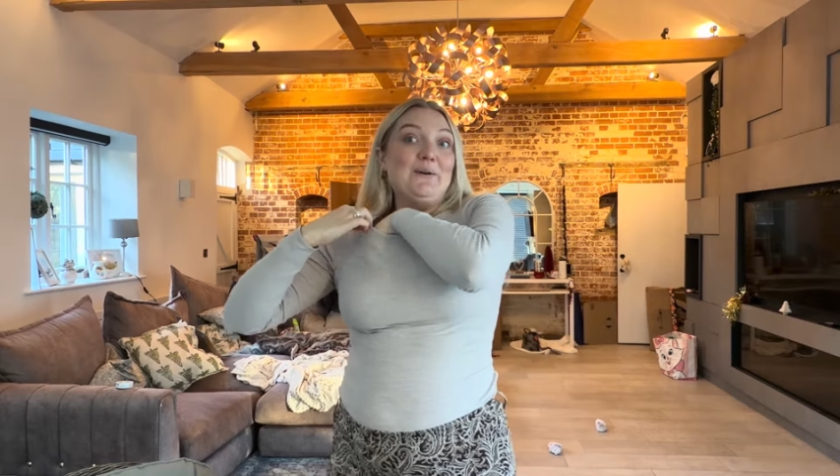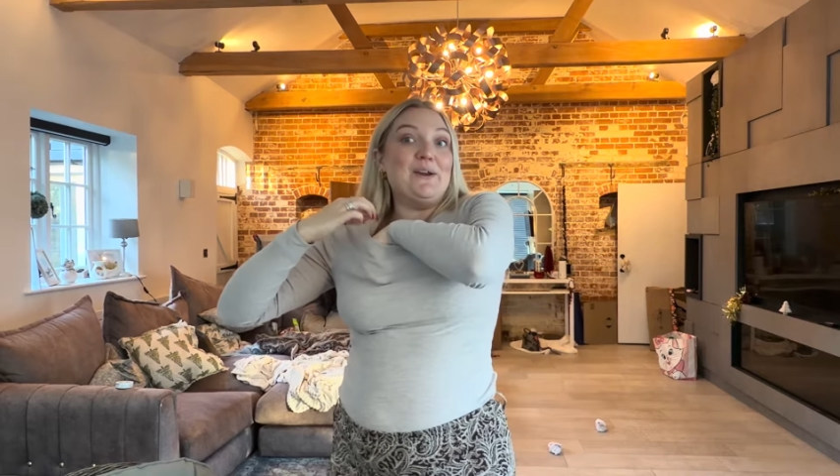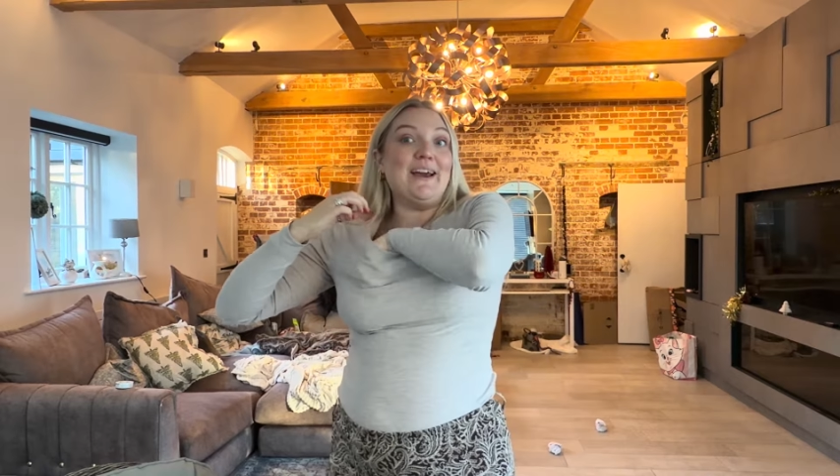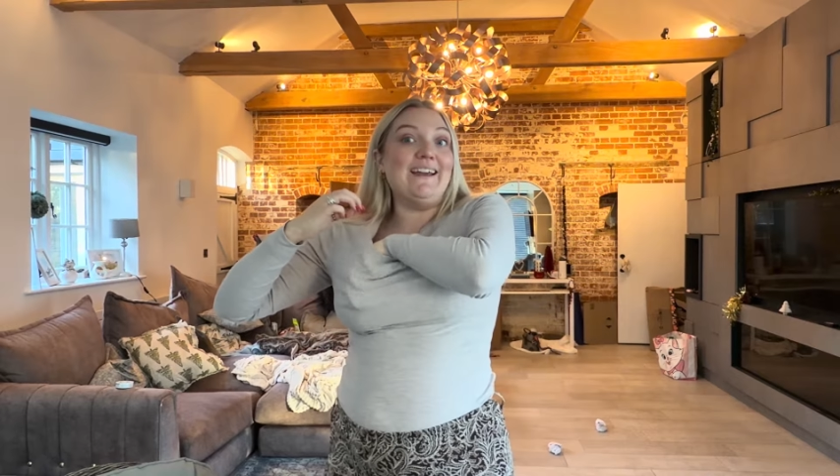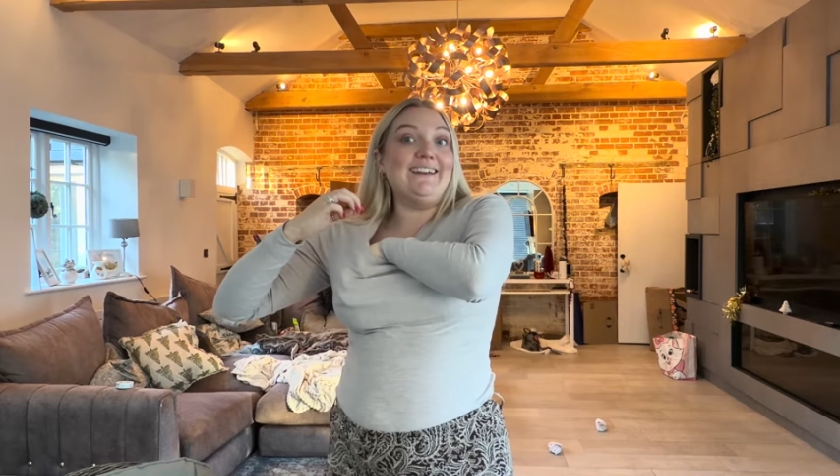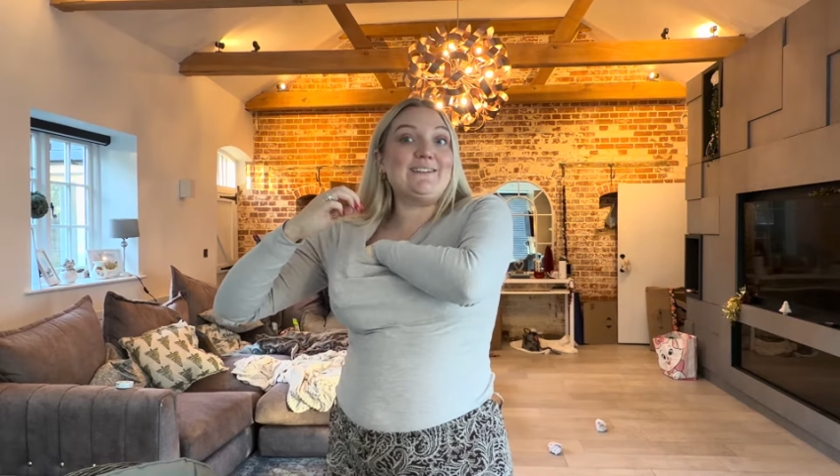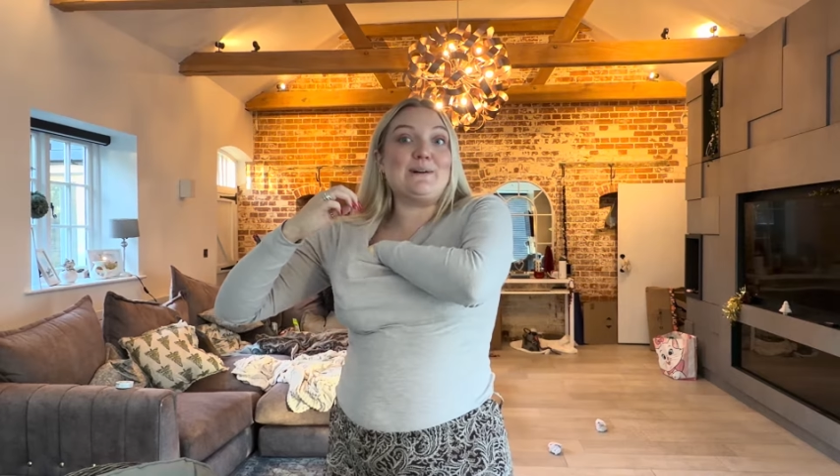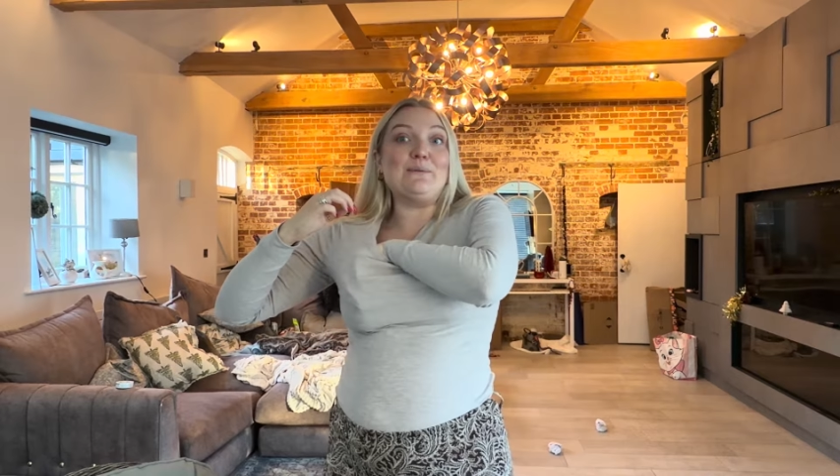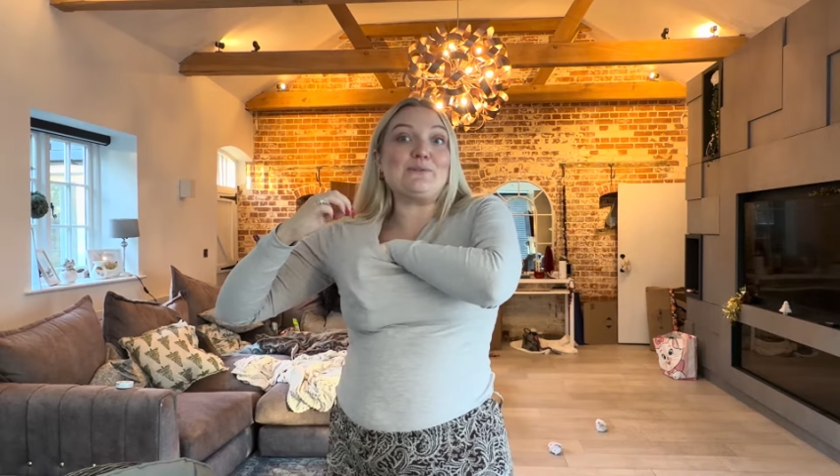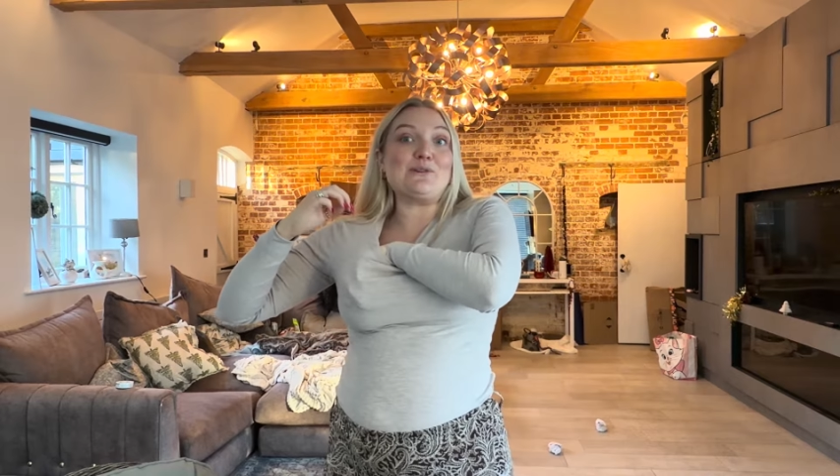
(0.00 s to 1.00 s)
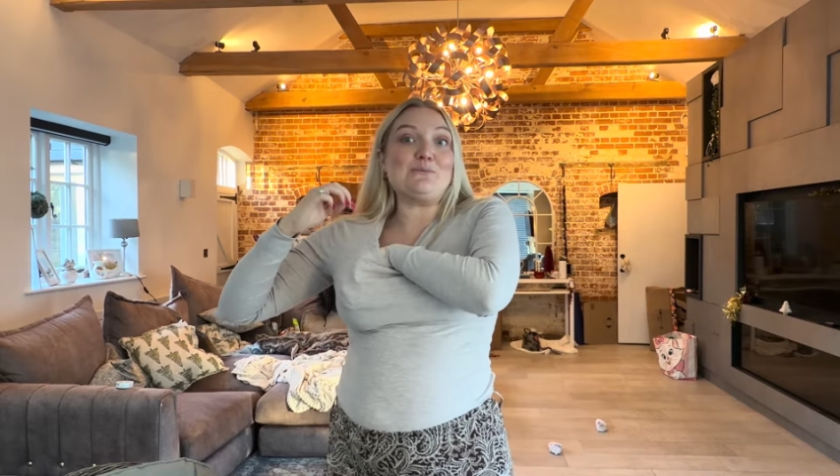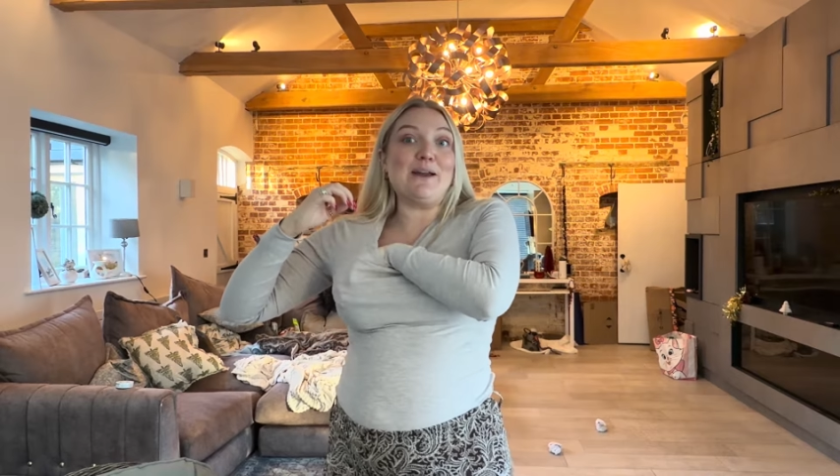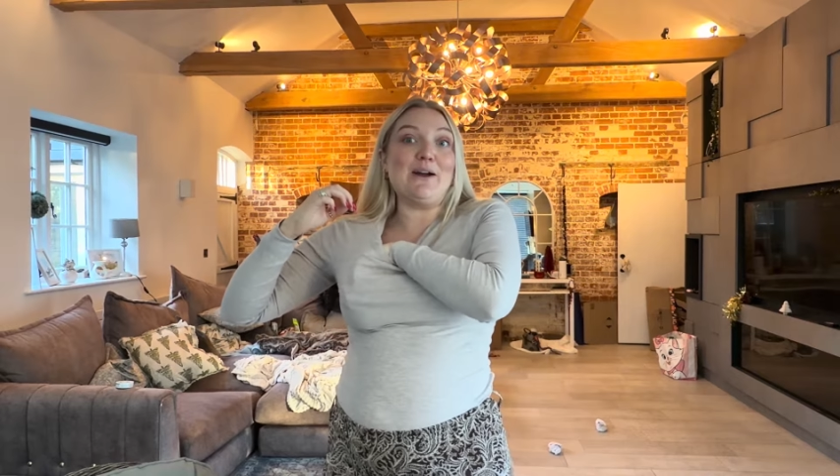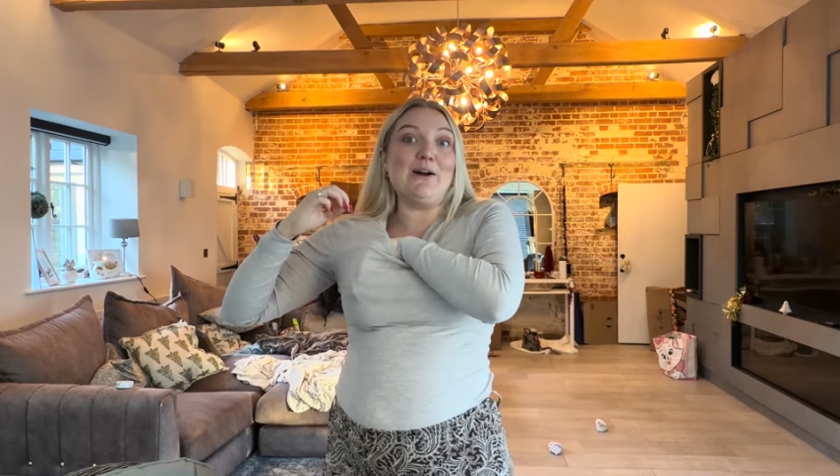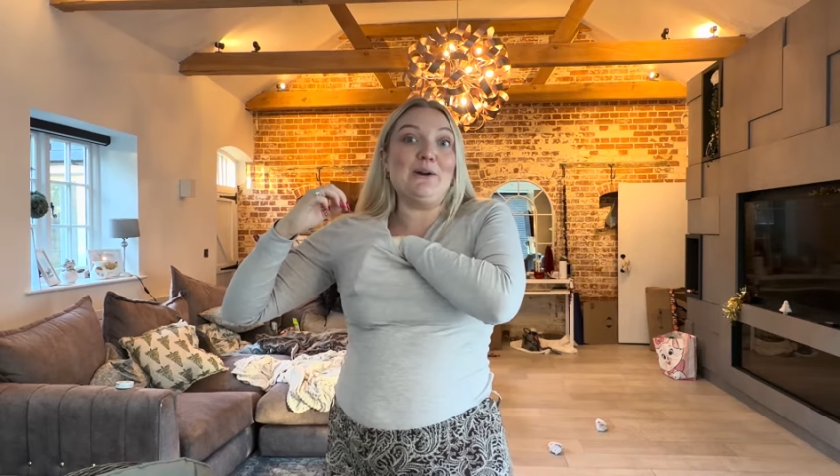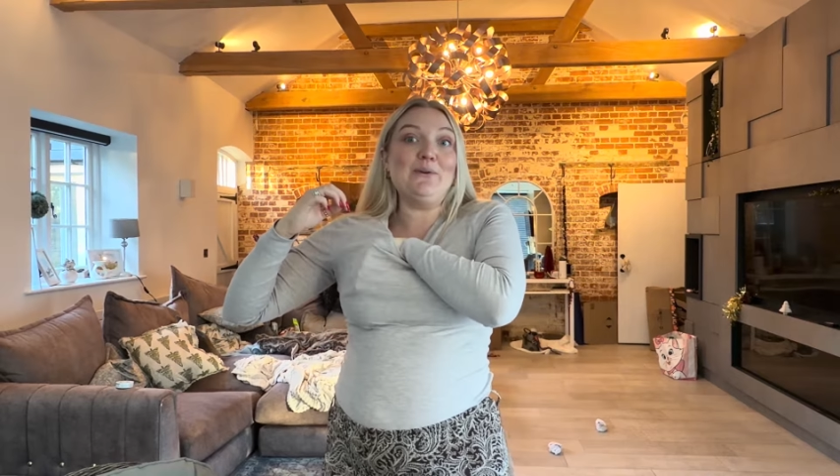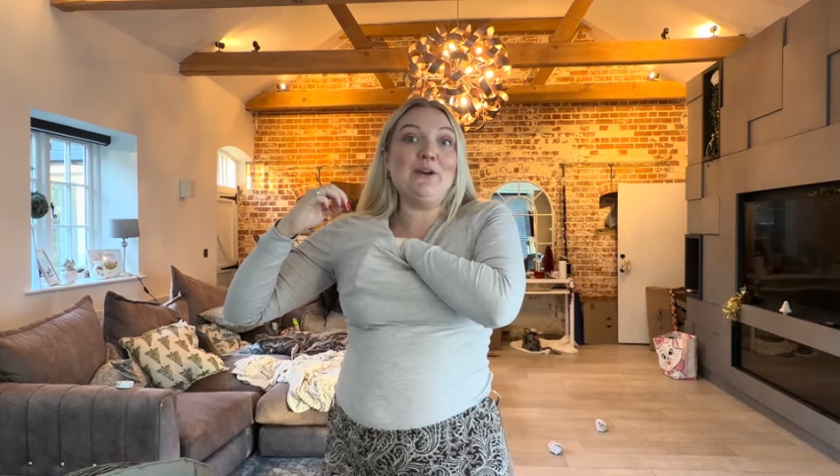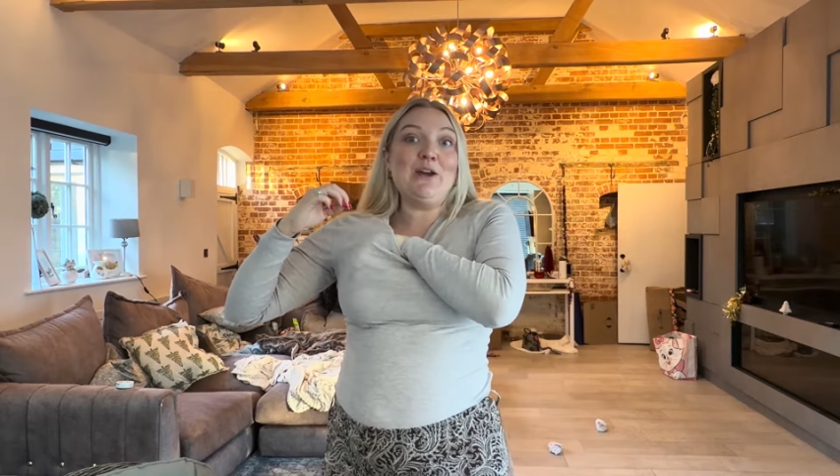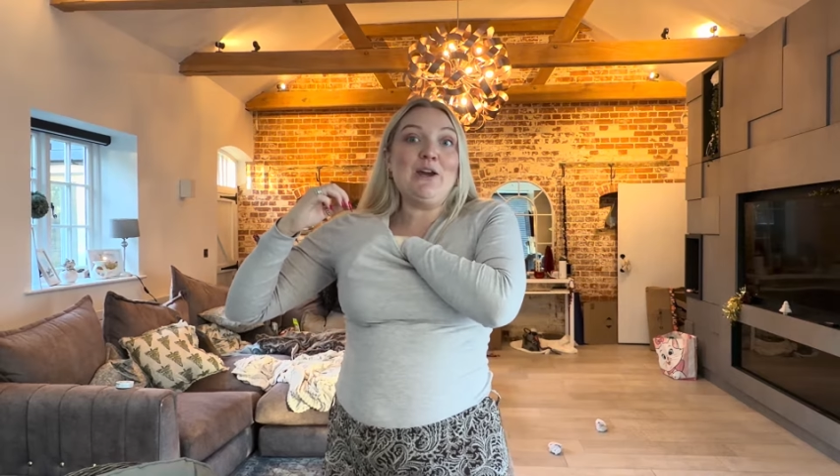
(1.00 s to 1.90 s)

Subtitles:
all day, so I wasn't on my own.